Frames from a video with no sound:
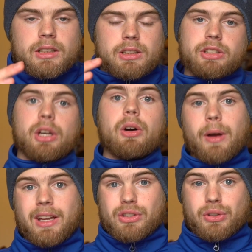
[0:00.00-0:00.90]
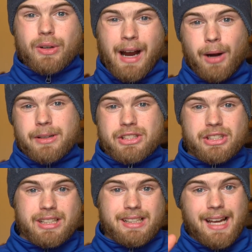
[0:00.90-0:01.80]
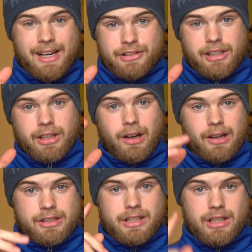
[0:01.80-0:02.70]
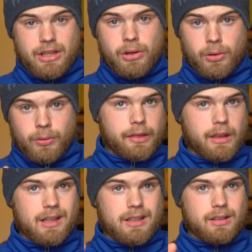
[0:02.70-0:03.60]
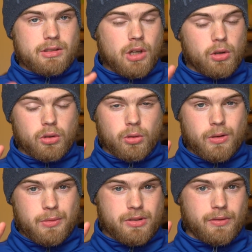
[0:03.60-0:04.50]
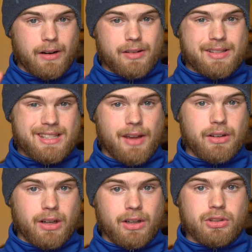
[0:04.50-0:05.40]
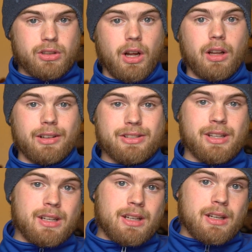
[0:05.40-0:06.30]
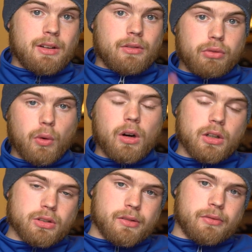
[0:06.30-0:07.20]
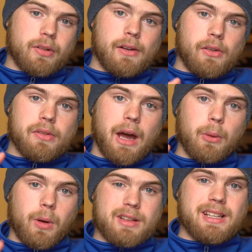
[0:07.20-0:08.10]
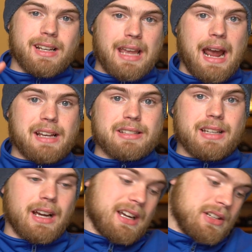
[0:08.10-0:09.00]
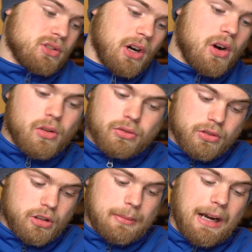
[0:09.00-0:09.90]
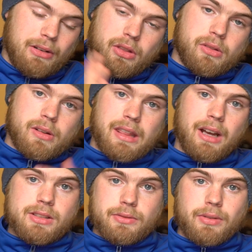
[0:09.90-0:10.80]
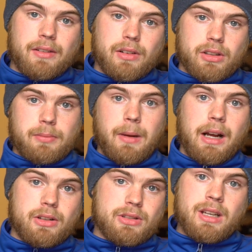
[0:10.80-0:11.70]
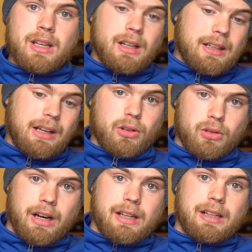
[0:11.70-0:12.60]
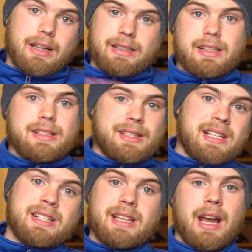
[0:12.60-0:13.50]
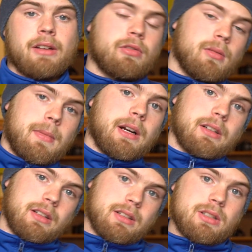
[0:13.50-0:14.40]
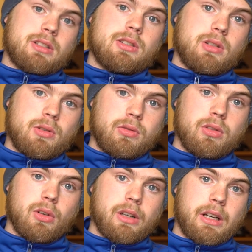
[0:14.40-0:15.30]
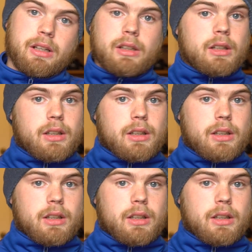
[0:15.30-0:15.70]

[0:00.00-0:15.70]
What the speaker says: So Andrew, how much did it actually cost you? I think total it was around $700. 405 of that was in gas. I drove for about 3,500 miles. Now granted, I did a zigzag from Maryland to Florida,